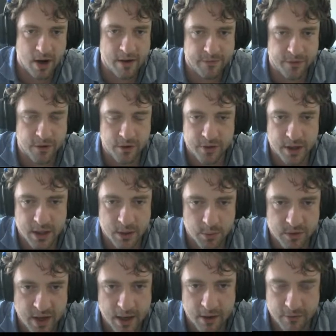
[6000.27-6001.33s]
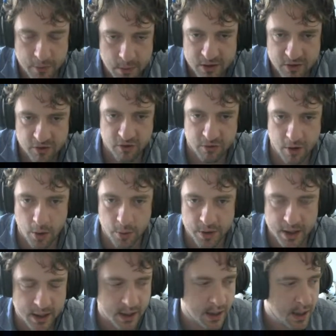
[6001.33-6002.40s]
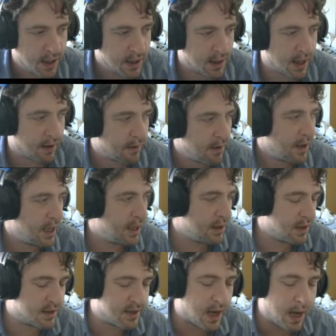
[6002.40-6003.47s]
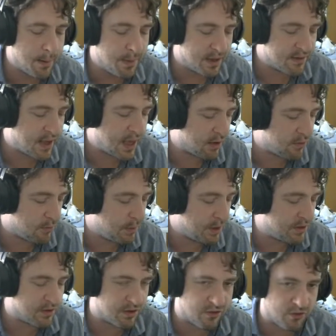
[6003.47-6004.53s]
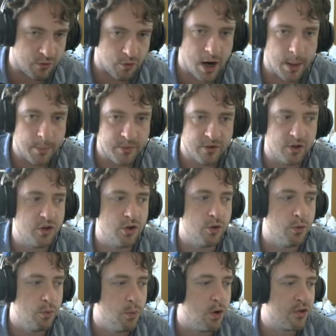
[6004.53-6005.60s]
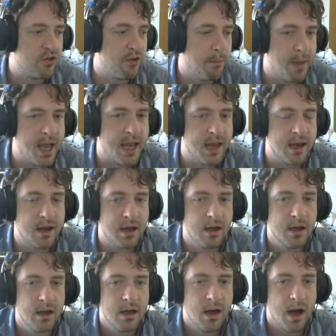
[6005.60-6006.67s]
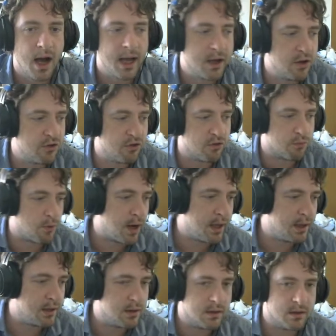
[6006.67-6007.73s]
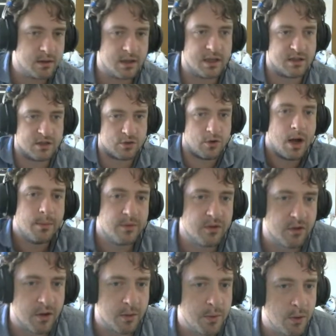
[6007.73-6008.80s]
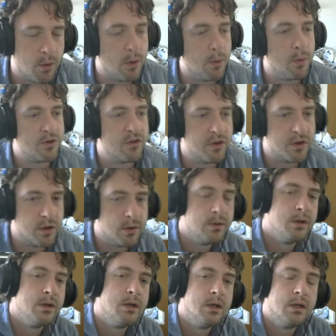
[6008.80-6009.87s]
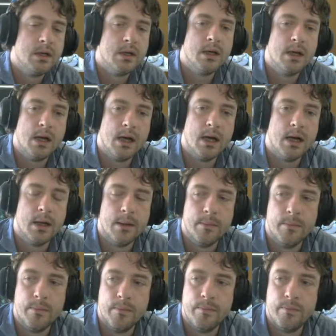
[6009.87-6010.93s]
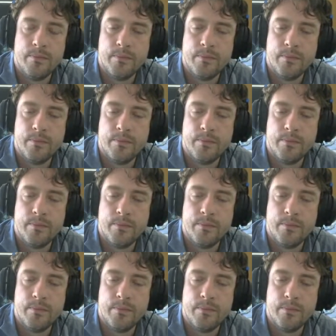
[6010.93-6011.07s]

effort than it would take for me to just code it. Like, in the time it takes for me to describe to you what to make, I could just describe to the computer what to do. How